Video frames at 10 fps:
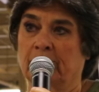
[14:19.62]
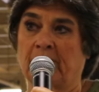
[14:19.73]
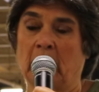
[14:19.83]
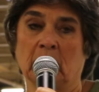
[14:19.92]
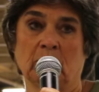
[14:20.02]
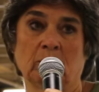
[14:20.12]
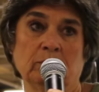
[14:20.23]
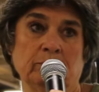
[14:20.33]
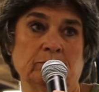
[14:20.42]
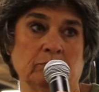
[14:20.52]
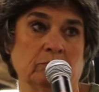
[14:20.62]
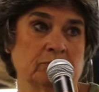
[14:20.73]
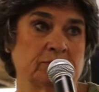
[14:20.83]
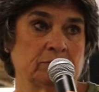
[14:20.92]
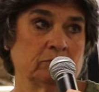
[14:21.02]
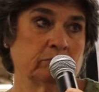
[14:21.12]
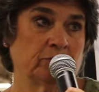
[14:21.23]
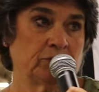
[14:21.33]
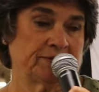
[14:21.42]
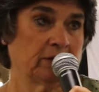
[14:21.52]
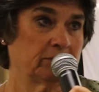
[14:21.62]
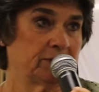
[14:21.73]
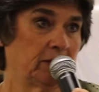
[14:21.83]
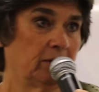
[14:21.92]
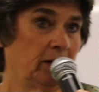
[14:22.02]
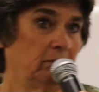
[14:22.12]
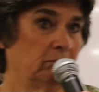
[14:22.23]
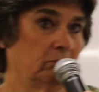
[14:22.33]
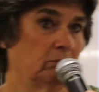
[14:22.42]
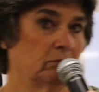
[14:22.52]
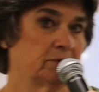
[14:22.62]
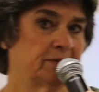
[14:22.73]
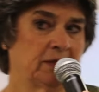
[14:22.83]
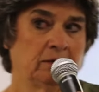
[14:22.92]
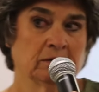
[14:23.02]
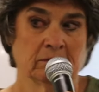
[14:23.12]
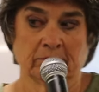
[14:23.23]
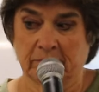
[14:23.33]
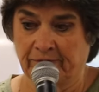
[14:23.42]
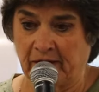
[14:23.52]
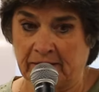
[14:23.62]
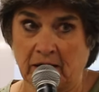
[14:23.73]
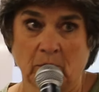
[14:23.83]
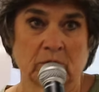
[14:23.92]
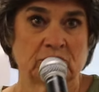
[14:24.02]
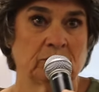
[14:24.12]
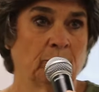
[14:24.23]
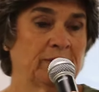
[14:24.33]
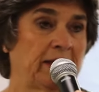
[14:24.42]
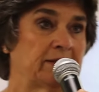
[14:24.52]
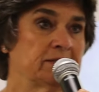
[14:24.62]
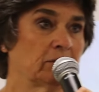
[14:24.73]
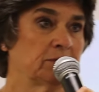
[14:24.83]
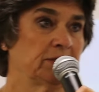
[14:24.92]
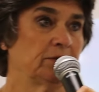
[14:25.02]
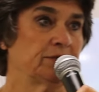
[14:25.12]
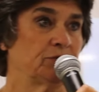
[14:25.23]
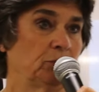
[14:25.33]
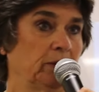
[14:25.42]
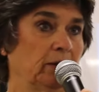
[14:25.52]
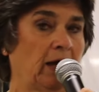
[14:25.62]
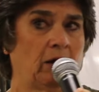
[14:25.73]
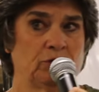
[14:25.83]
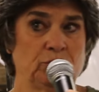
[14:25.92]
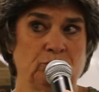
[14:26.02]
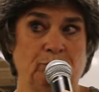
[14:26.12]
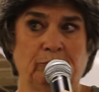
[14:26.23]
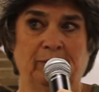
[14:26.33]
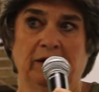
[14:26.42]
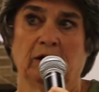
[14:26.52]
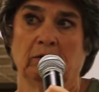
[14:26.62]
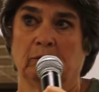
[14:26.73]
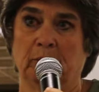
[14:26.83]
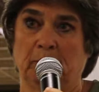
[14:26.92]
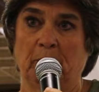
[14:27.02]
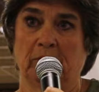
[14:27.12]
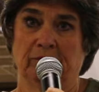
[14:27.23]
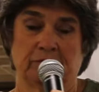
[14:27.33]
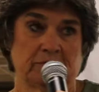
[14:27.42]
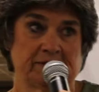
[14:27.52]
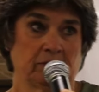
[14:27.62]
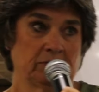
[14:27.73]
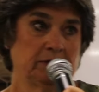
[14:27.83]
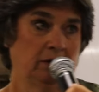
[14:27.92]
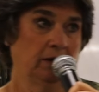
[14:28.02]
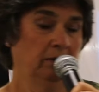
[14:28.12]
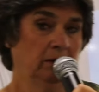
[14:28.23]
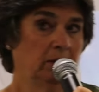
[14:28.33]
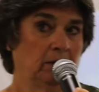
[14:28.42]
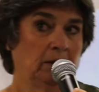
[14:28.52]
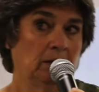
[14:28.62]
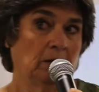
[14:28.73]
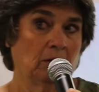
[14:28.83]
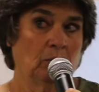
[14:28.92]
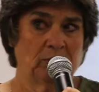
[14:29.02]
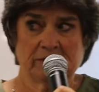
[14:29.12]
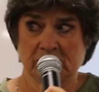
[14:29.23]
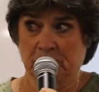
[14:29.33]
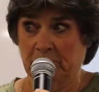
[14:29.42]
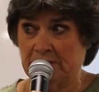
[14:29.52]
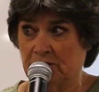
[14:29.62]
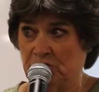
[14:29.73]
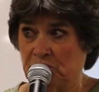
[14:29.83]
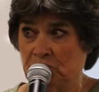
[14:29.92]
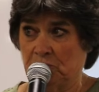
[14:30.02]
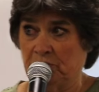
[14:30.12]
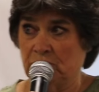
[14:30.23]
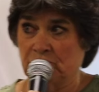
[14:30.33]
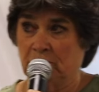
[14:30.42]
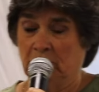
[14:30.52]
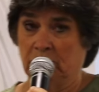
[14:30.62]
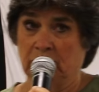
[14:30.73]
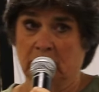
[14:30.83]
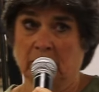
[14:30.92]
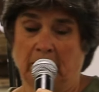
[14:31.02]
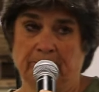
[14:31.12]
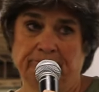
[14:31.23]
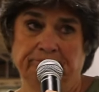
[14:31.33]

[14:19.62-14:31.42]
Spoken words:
follow your secretary, sit and find out what that secretary is doing? How do you prepare a report for a secretary? What does the president do in your club?